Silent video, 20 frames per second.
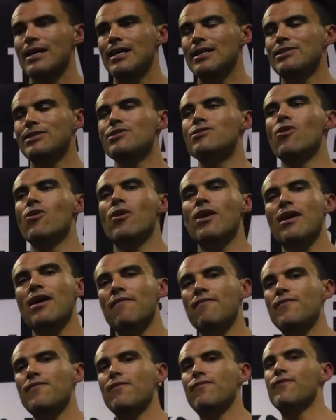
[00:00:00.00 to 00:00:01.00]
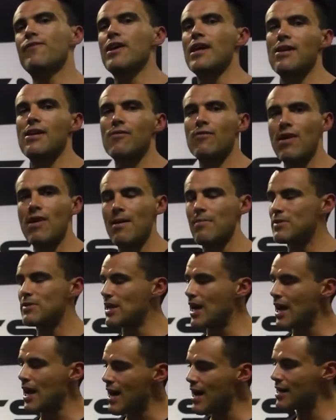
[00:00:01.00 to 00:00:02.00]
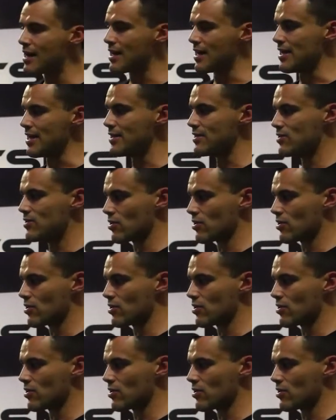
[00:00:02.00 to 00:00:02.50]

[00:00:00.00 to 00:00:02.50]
It's not our 15 rep target,